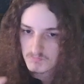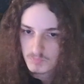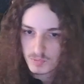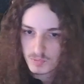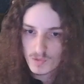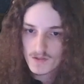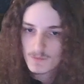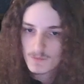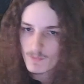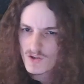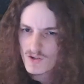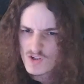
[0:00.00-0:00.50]

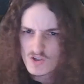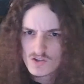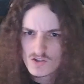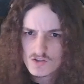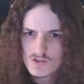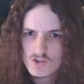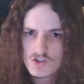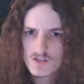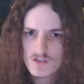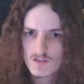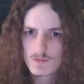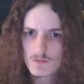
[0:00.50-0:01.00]
Pretty much
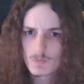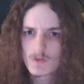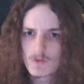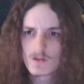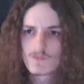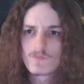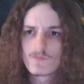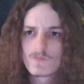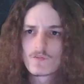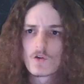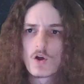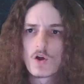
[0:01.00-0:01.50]
just a bit
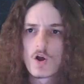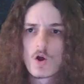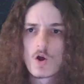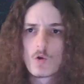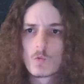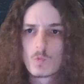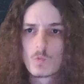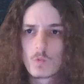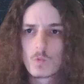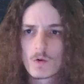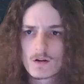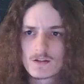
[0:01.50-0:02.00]
of
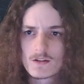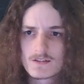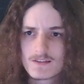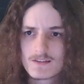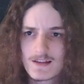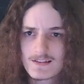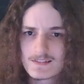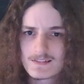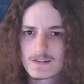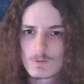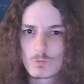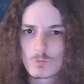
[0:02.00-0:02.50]
what it
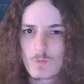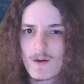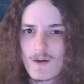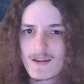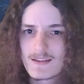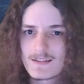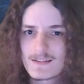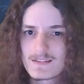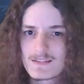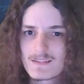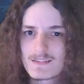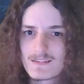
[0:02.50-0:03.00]
does and why
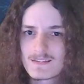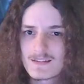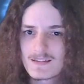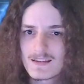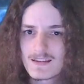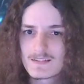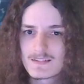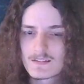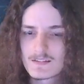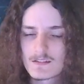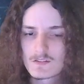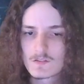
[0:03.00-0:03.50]
it
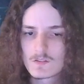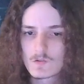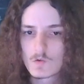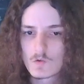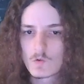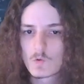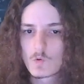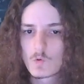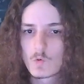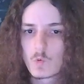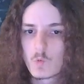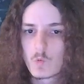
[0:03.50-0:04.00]
isn't
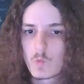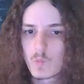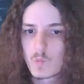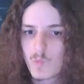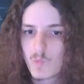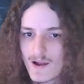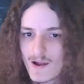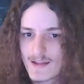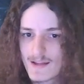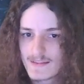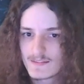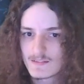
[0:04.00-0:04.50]

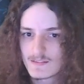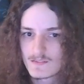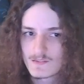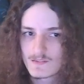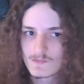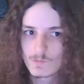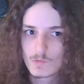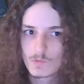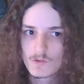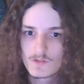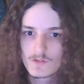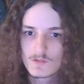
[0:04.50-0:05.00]

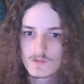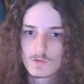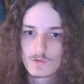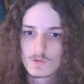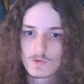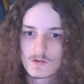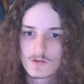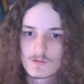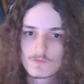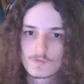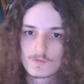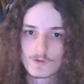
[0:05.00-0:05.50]
quite what you're
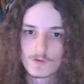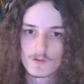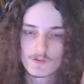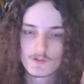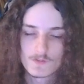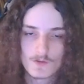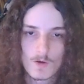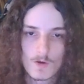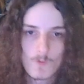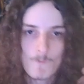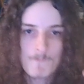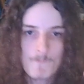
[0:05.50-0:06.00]
looking for.
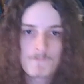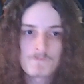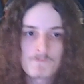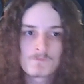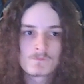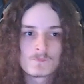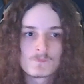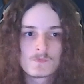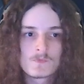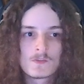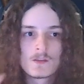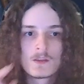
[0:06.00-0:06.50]
So,
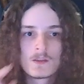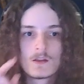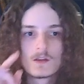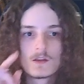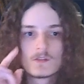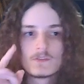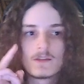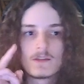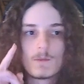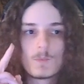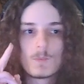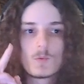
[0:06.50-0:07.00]

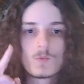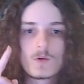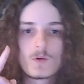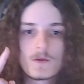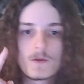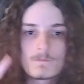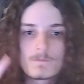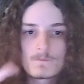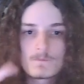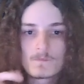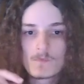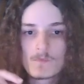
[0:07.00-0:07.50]
number
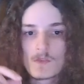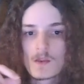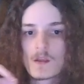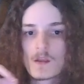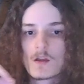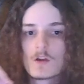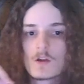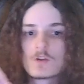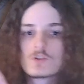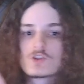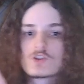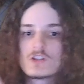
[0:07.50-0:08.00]
one,
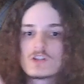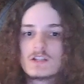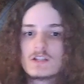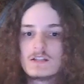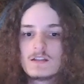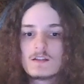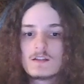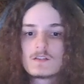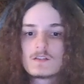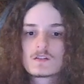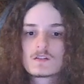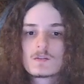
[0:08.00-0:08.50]
she
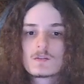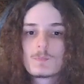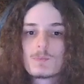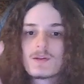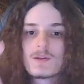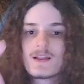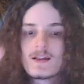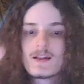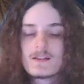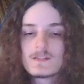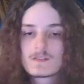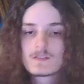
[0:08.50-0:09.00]
needs to
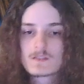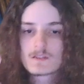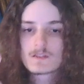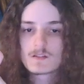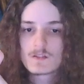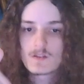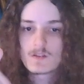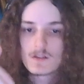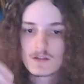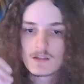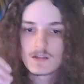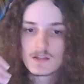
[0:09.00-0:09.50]

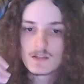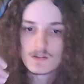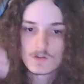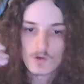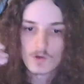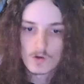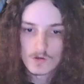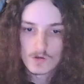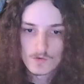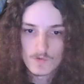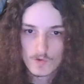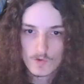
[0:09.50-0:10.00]
place in
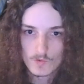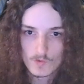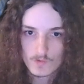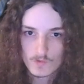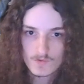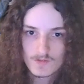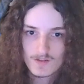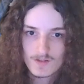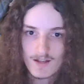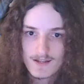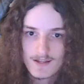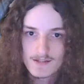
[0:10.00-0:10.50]
all
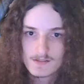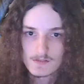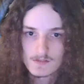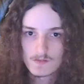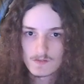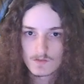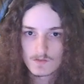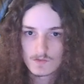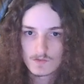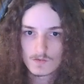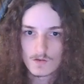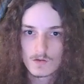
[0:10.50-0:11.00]
those tiles.
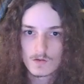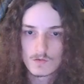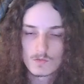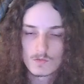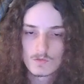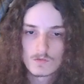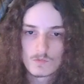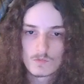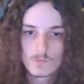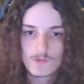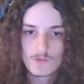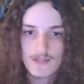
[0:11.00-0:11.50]

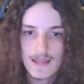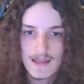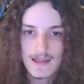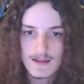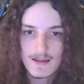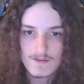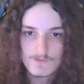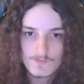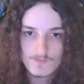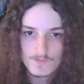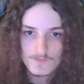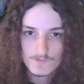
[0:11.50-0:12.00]
So we
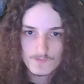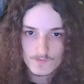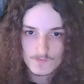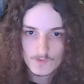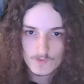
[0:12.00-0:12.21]
have